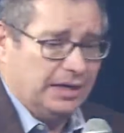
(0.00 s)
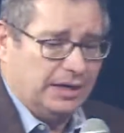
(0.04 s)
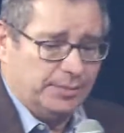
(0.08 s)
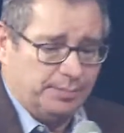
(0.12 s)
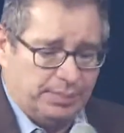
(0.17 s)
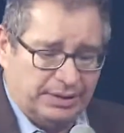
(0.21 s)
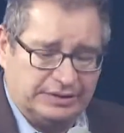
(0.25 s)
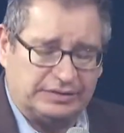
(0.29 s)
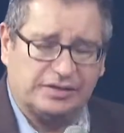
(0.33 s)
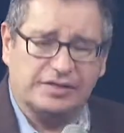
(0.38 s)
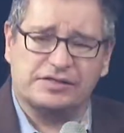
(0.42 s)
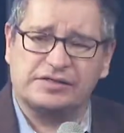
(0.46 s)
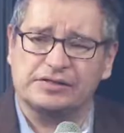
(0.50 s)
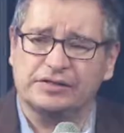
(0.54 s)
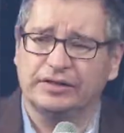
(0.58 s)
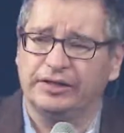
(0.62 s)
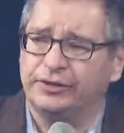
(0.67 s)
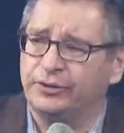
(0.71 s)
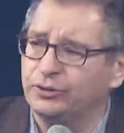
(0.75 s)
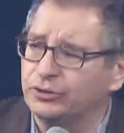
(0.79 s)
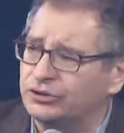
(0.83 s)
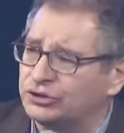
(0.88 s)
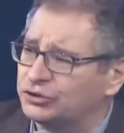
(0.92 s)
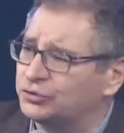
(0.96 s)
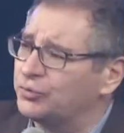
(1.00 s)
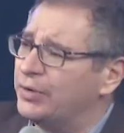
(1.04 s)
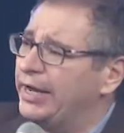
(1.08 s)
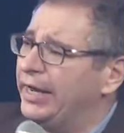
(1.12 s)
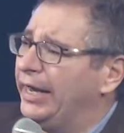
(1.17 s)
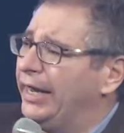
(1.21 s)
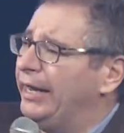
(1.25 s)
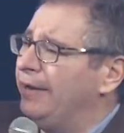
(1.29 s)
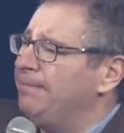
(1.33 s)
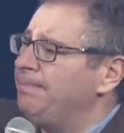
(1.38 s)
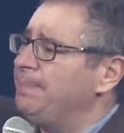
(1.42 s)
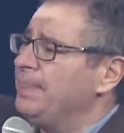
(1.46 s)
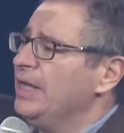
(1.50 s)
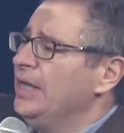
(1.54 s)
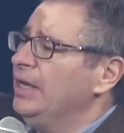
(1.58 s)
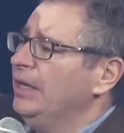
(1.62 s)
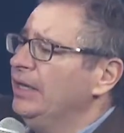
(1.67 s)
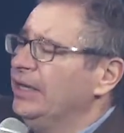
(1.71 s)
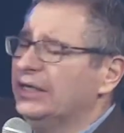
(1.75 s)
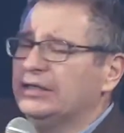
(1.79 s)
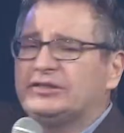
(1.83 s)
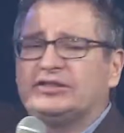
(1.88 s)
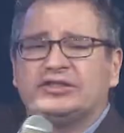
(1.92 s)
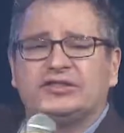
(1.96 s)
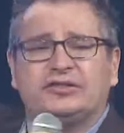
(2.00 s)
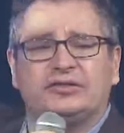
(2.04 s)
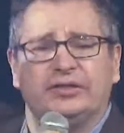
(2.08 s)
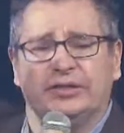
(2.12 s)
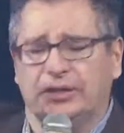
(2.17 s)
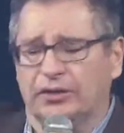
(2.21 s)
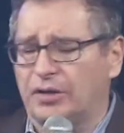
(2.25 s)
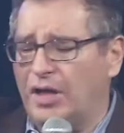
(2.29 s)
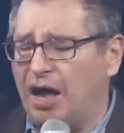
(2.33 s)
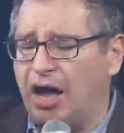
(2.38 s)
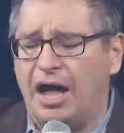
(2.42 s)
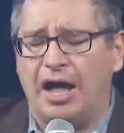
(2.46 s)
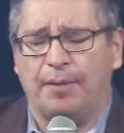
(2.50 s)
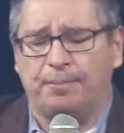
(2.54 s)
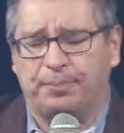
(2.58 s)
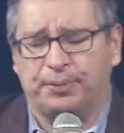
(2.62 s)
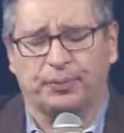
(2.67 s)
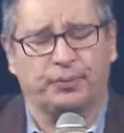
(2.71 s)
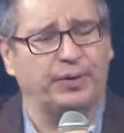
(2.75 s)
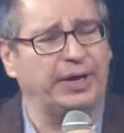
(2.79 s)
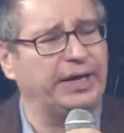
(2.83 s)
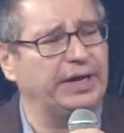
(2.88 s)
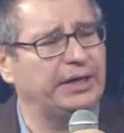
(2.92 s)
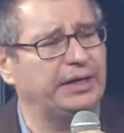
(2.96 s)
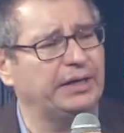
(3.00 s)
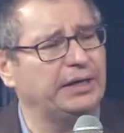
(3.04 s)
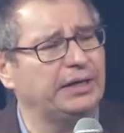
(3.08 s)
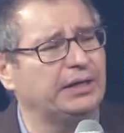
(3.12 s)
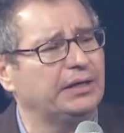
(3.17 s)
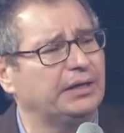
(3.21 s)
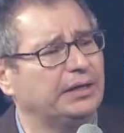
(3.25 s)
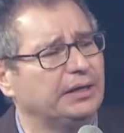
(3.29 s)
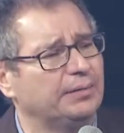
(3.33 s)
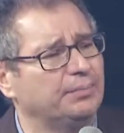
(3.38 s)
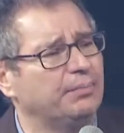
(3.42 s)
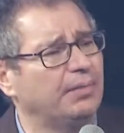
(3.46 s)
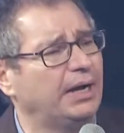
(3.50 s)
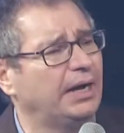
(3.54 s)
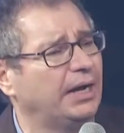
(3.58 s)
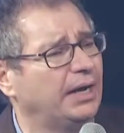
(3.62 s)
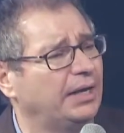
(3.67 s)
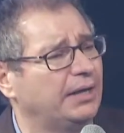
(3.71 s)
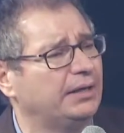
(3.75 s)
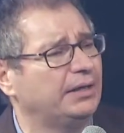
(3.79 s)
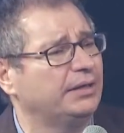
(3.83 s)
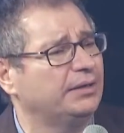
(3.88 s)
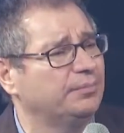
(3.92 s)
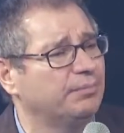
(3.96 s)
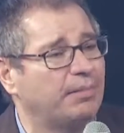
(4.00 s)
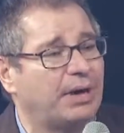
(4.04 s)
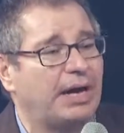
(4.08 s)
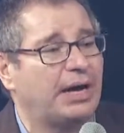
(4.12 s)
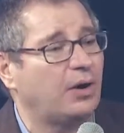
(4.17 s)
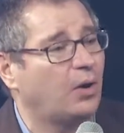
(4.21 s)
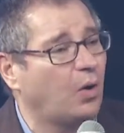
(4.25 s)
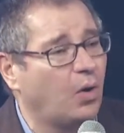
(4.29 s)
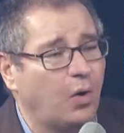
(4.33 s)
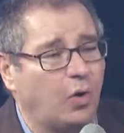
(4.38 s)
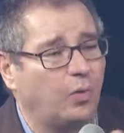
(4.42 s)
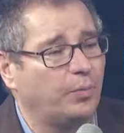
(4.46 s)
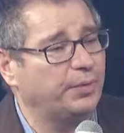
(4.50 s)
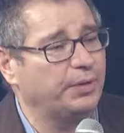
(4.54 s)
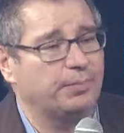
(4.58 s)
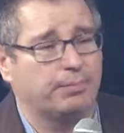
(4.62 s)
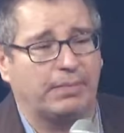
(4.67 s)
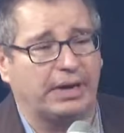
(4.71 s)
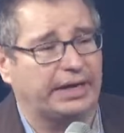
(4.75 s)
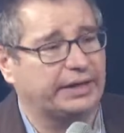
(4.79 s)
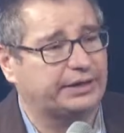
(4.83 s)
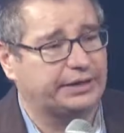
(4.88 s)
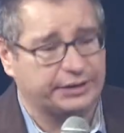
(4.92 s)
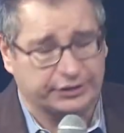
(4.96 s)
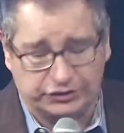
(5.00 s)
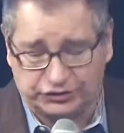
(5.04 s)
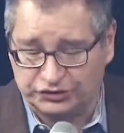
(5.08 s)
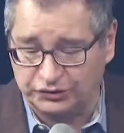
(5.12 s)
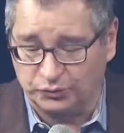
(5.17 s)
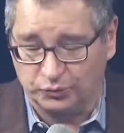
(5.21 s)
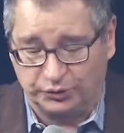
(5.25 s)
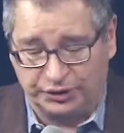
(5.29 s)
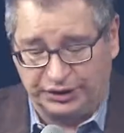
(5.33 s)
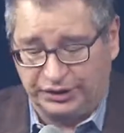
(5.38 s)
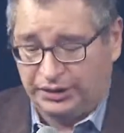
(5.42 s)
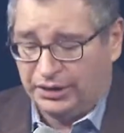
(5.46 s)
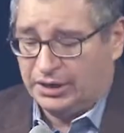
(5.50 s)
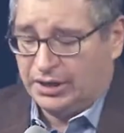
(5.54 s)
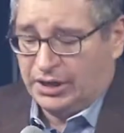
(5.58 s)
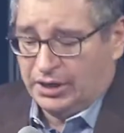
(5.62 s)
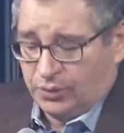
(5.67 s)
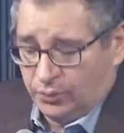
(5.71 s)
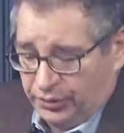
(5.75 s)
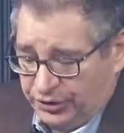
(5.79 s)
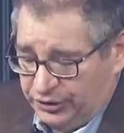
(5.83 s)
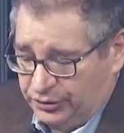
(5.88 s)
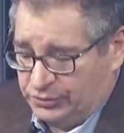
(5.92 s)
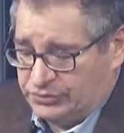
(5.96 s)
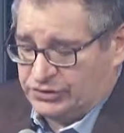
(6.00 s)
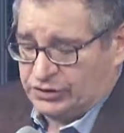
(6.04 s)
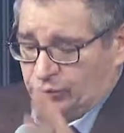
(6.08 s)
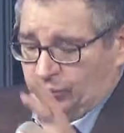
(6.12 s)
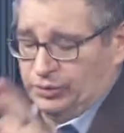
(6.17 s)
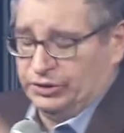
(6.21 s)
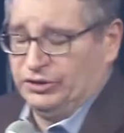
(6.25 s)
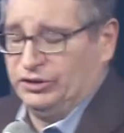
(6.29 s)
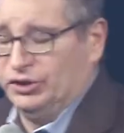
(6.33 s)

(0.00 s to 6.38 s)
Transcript: but this little tray is still operating in my home, in my kitchen. We use it with